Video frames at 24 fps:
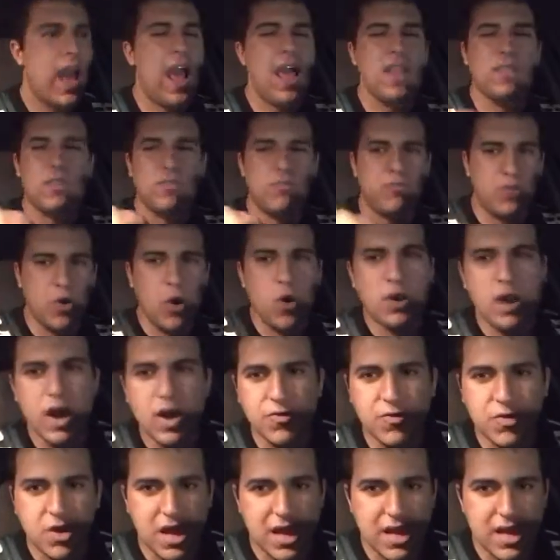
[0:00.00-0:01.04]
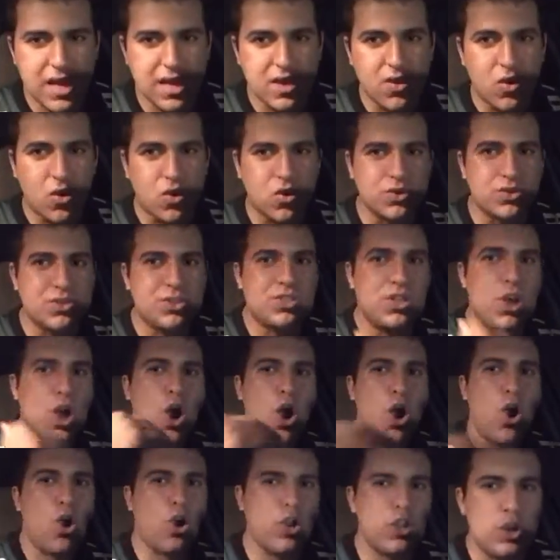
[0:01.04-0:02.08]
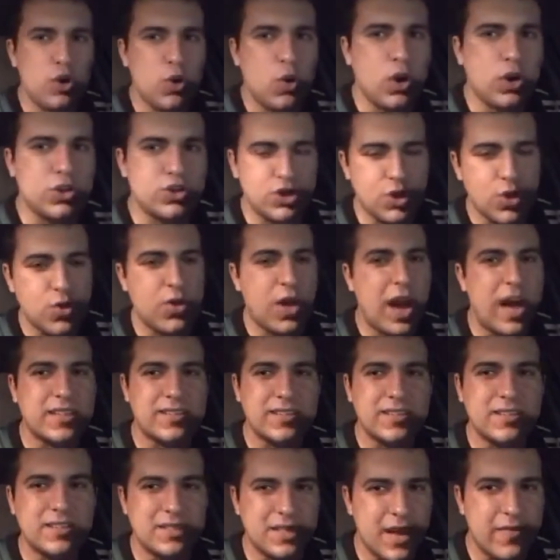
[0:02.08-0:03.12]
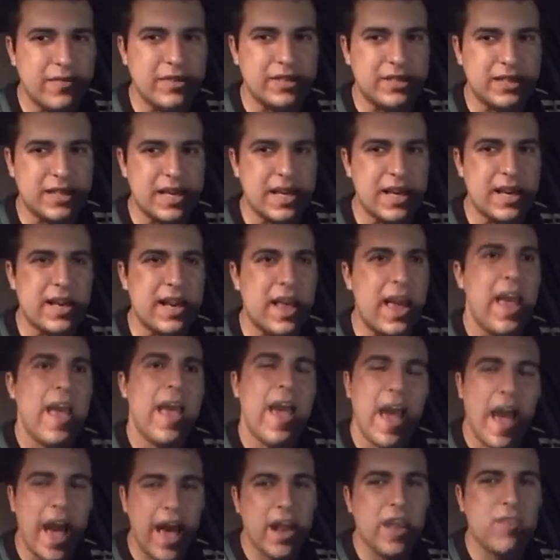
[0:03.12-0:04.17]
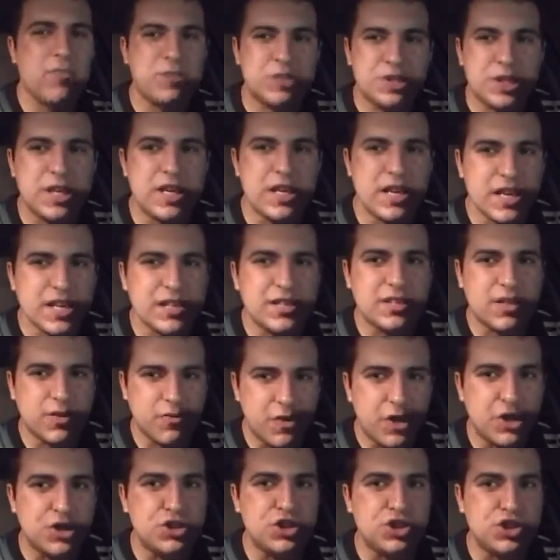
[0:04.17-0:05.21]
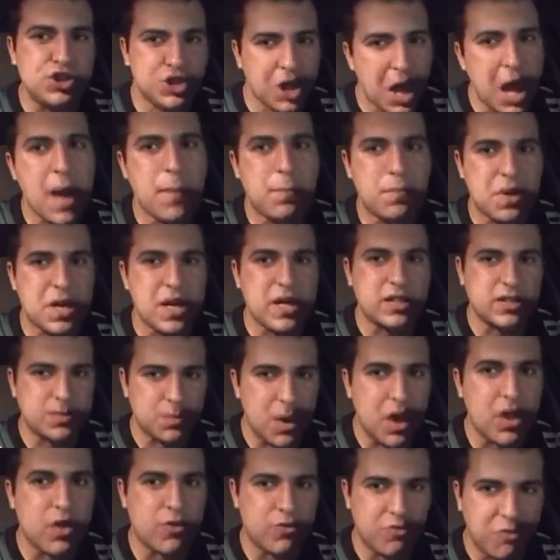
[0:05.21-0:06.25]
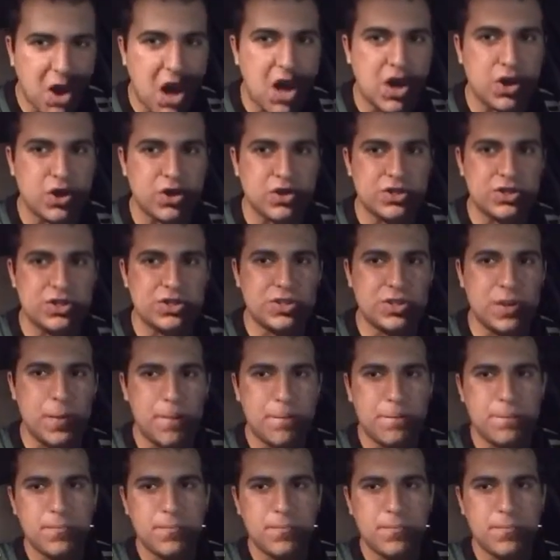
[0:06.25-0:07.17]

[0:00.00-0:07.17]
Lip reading: and the Philadelphia Eagles are your 2017 NFC East Division champions, motherfuckers.